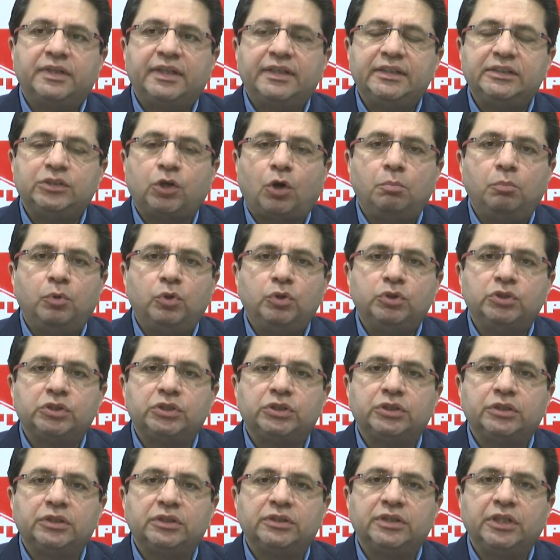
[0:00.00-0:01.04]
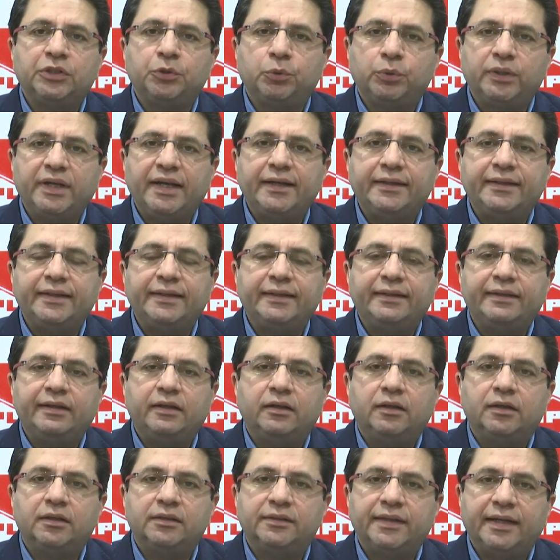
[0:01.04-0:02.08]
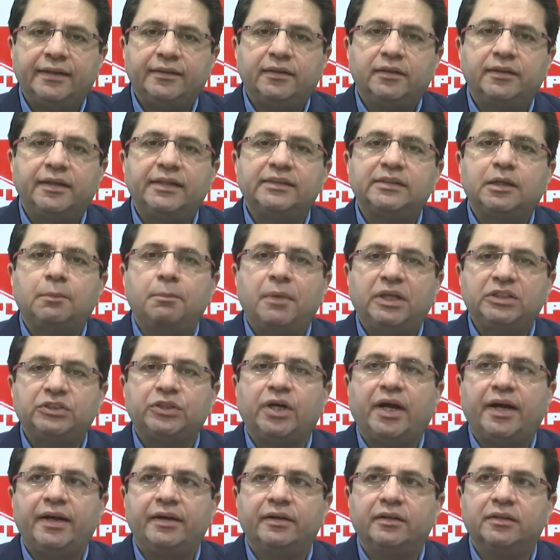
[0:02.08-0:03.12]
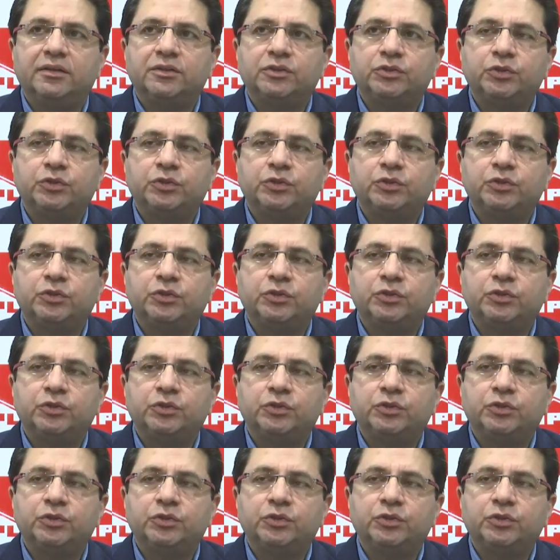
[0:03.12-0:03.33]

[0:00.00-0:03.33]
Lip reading: there is almost the utility debtor days are much higher.